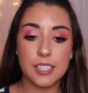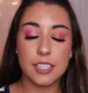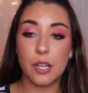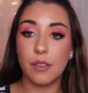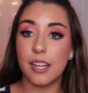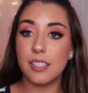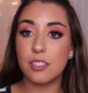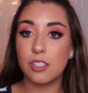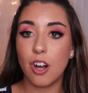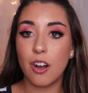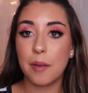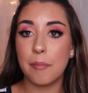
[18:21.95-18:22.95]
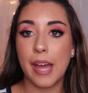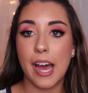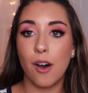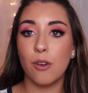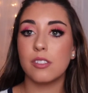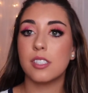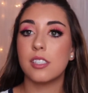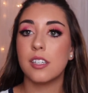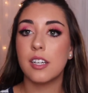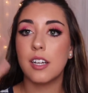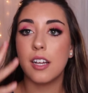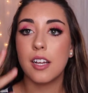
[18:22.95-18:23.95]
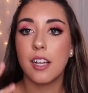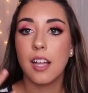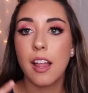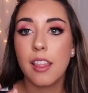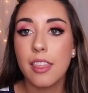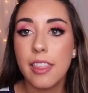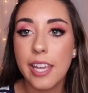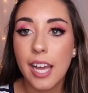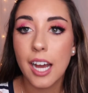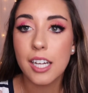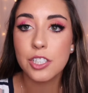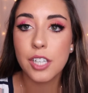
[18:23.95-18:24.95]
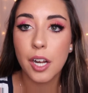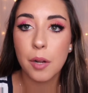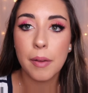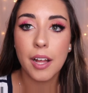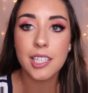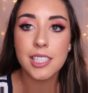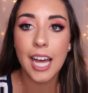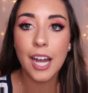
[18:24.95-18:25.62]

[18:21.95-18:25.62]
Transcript: So let's talk about the eyeshadow palettes.